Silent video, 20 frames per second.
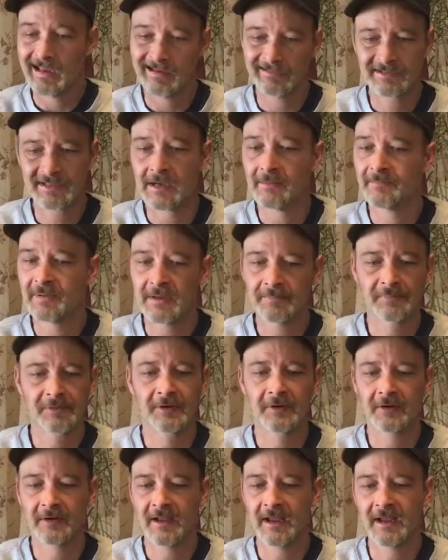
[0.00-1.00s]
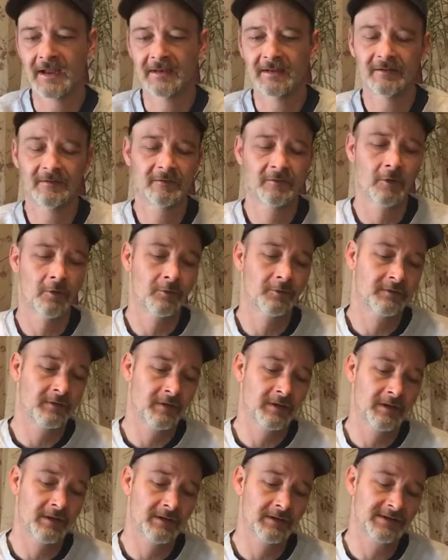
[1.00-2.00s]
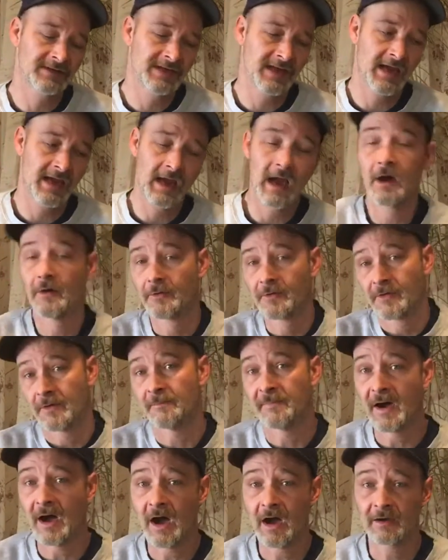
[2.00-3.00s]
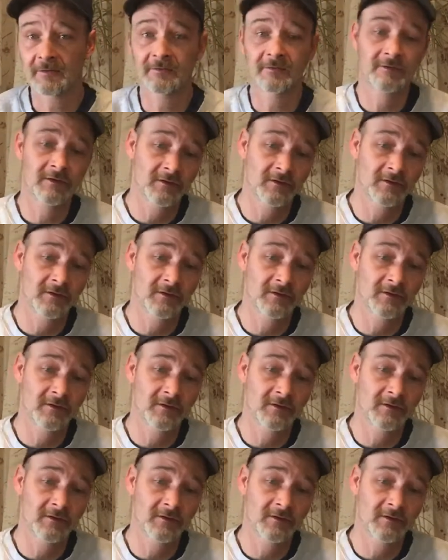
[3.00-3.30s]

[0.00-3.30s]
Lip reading: Some people aren't handy, so to say out of the box,